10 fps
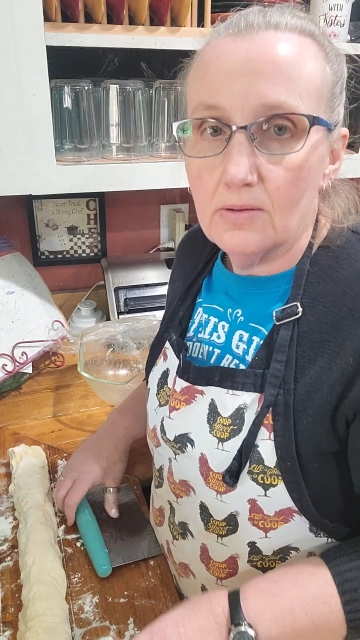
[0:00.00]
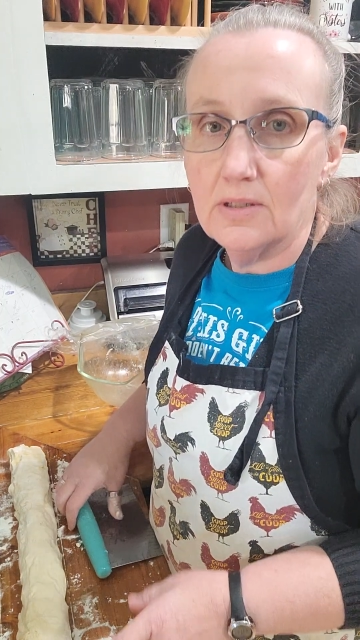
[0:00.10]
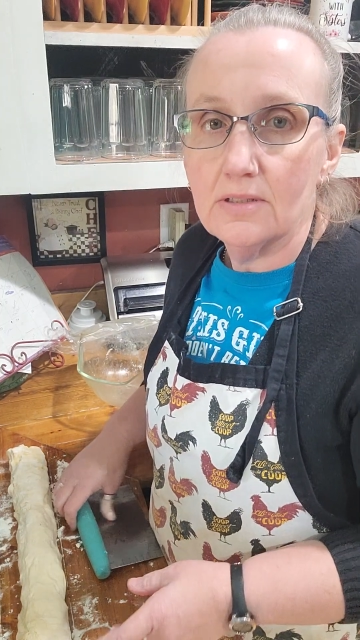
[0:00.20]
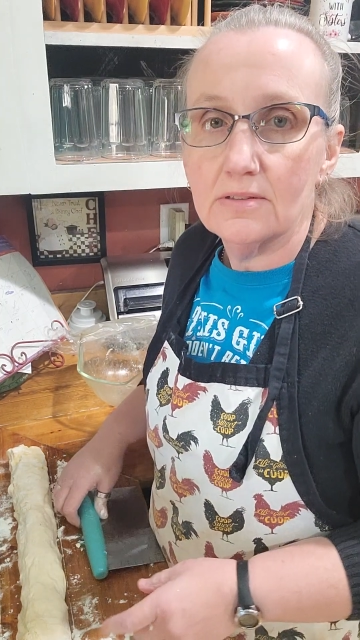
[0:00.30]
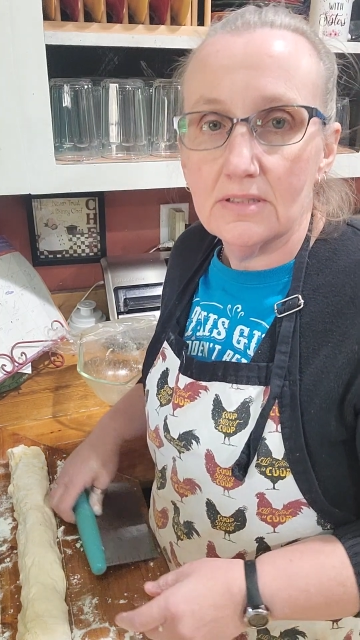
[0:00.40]

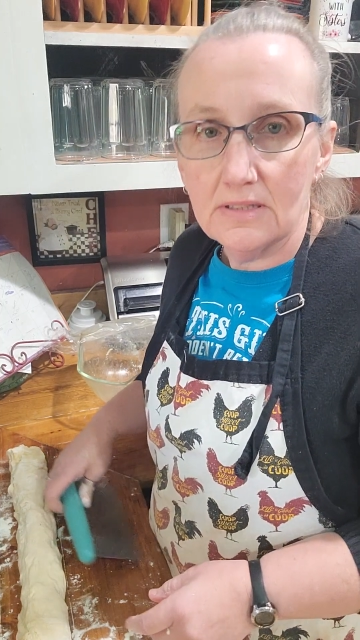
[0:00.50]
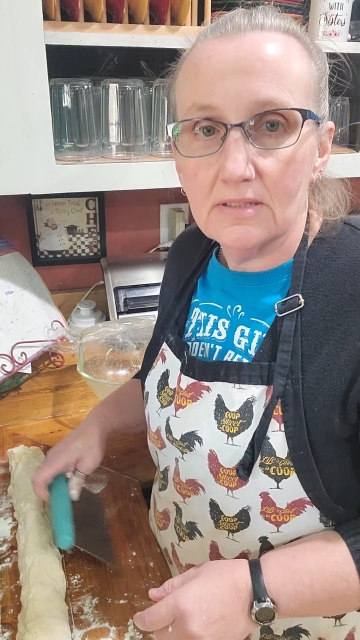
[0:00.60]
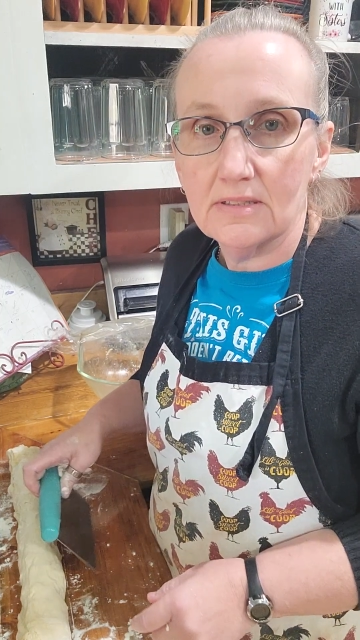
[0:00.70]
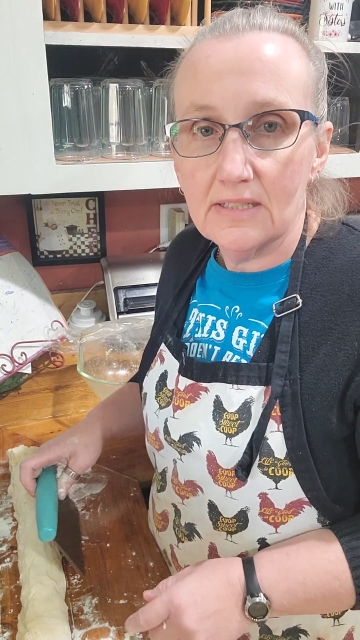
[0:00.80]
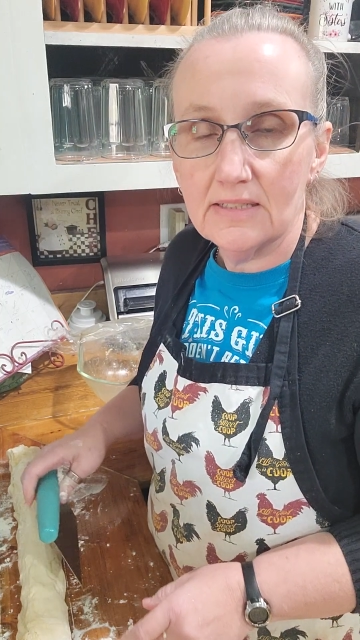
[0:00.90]
Well,
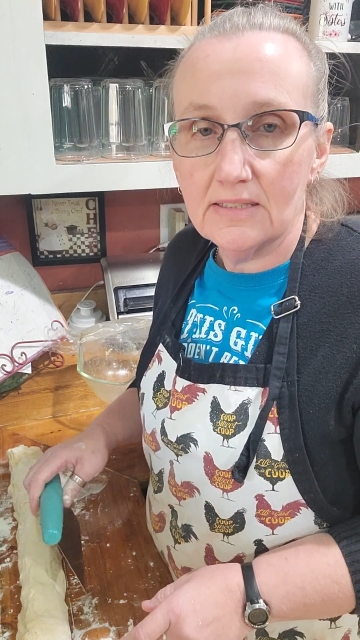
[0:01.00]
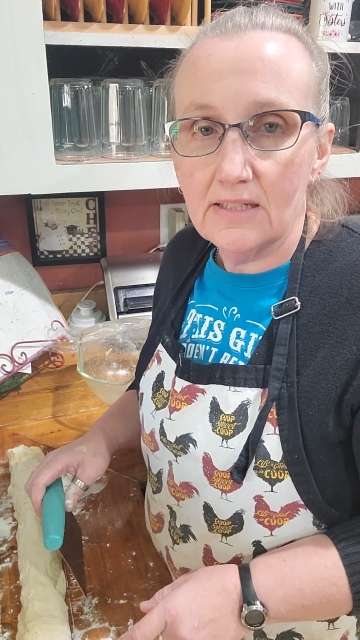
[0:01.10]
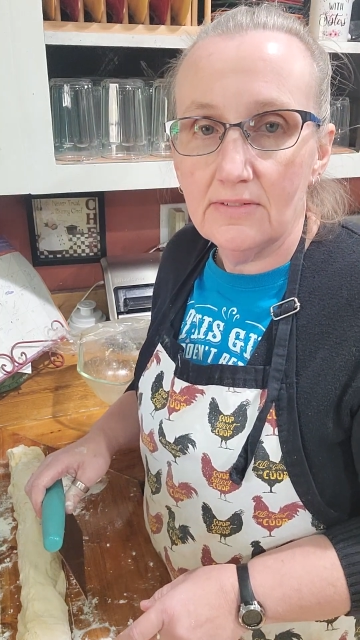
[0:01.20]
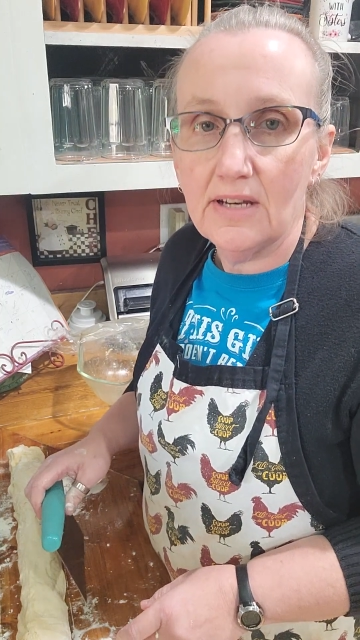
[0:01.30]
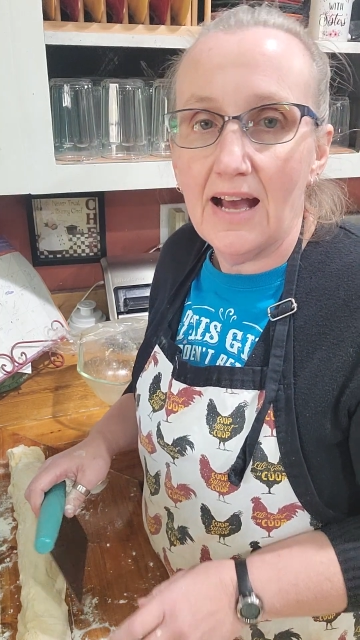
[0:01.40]
since it's
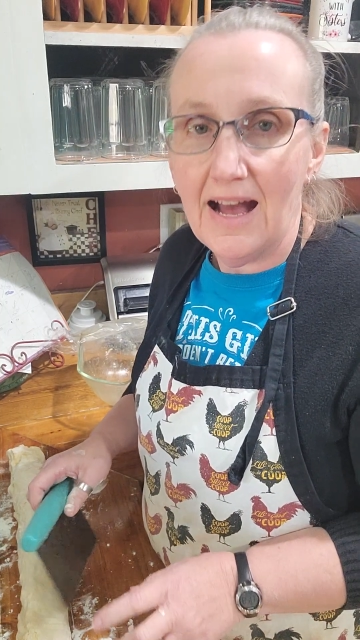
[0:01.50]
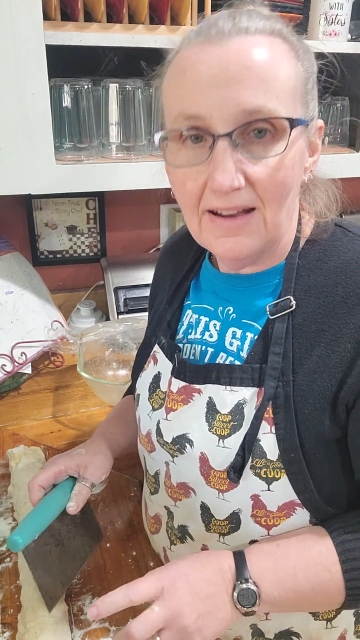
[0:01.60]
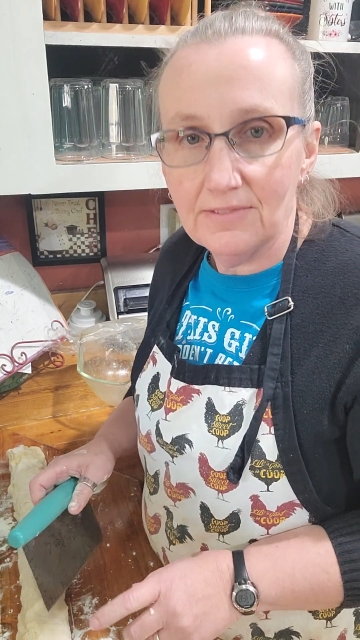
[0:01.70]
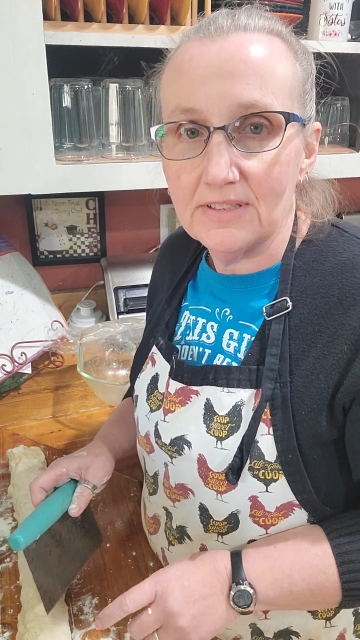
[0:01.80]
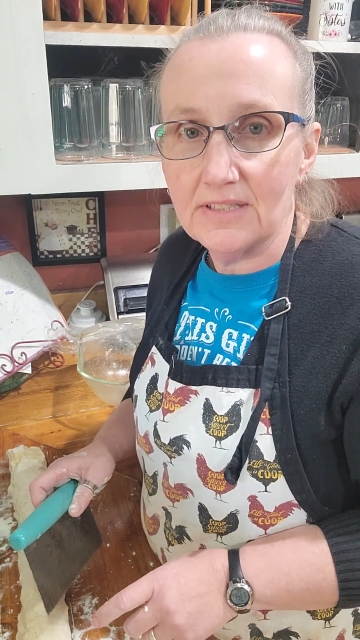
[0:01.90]
Thanksgiving,
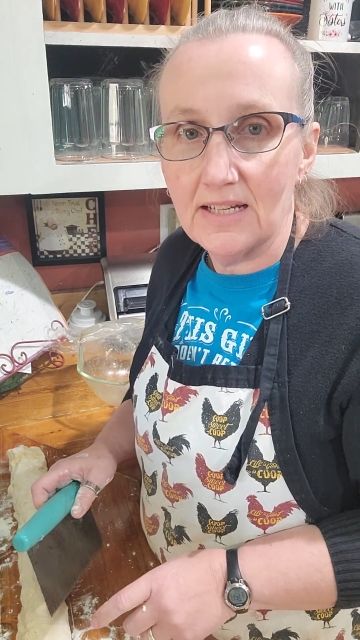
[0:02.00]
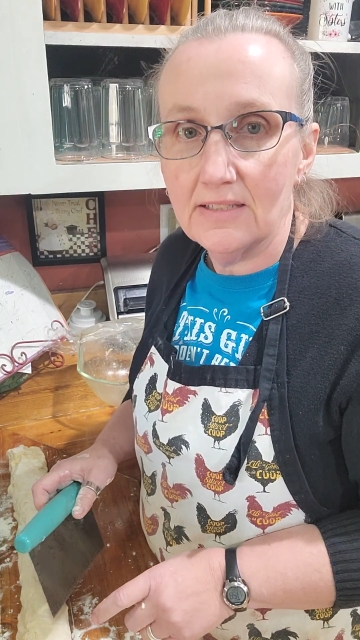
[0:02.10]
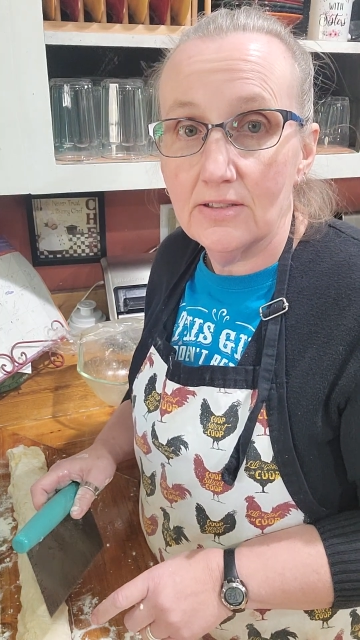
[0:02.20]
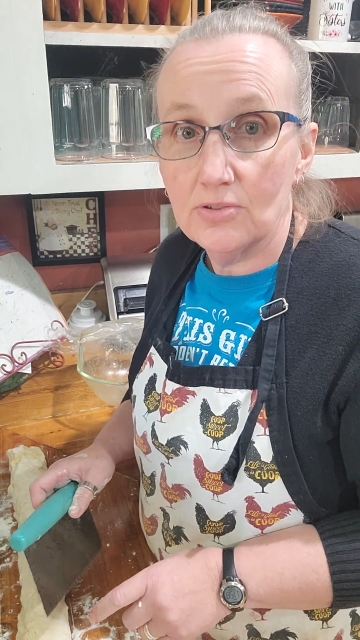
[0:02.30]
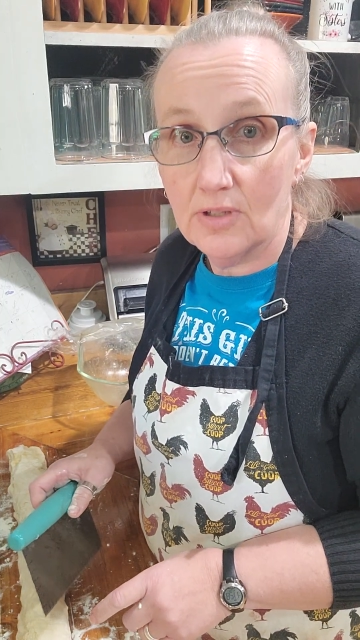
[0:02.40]
I've
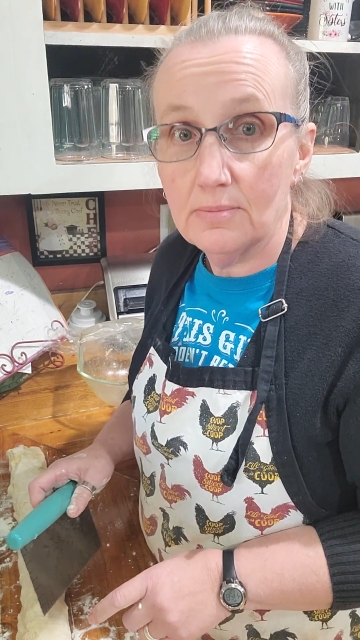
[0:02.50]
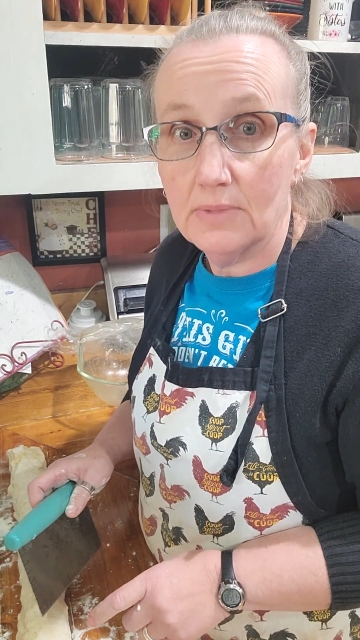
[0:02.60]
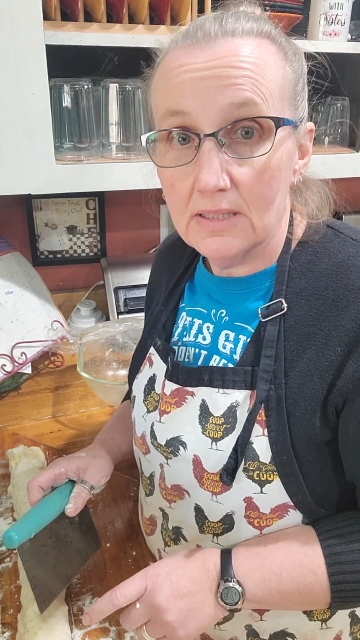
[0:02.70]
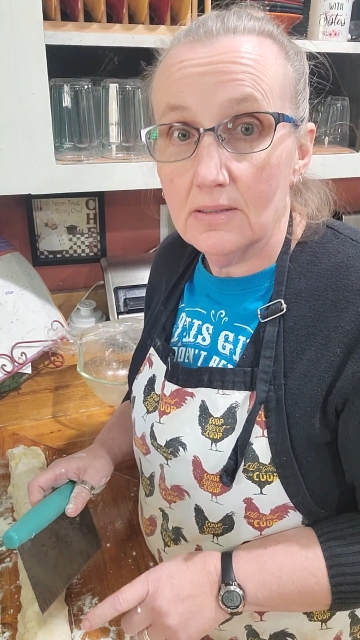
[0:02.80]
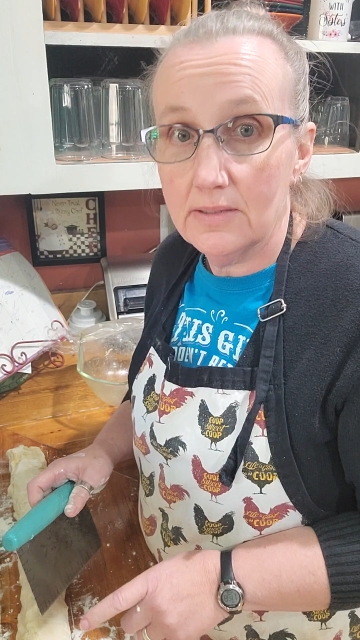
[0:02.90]
decided to do something
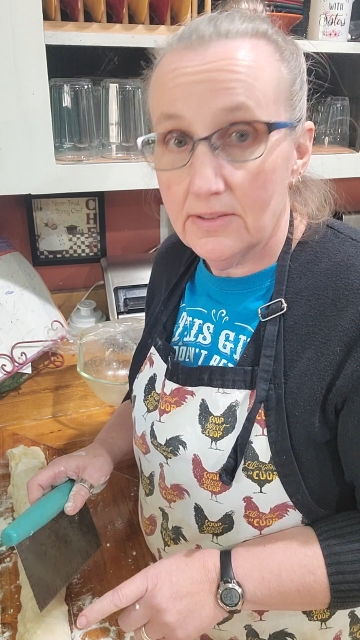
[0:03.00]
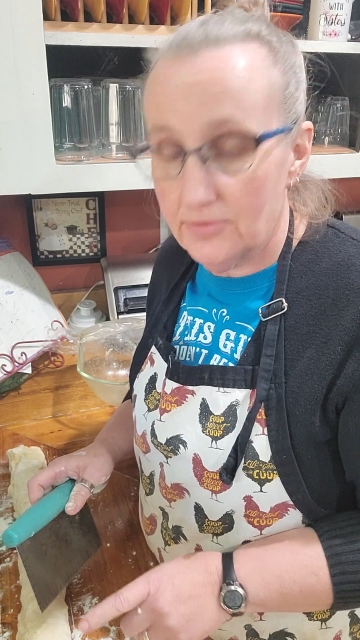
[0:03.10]
a little